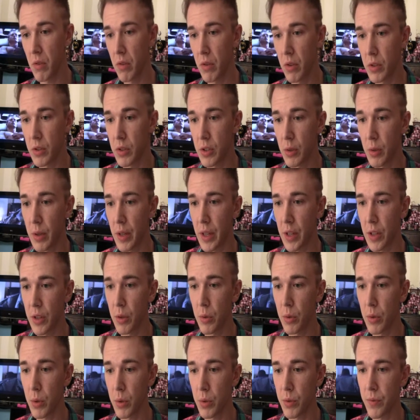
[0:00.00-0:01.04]
See what I can do
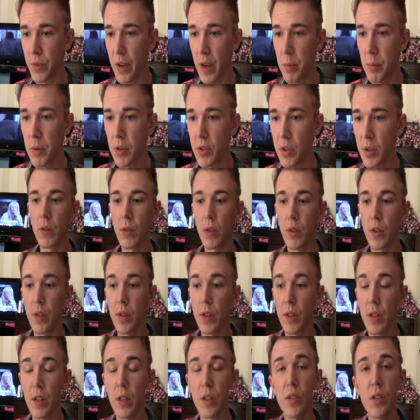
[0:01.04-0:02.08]
with those 5 minutes.
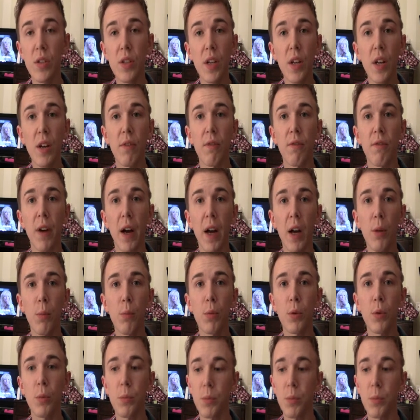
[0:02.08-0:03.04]
Let's see what kind of Vileplume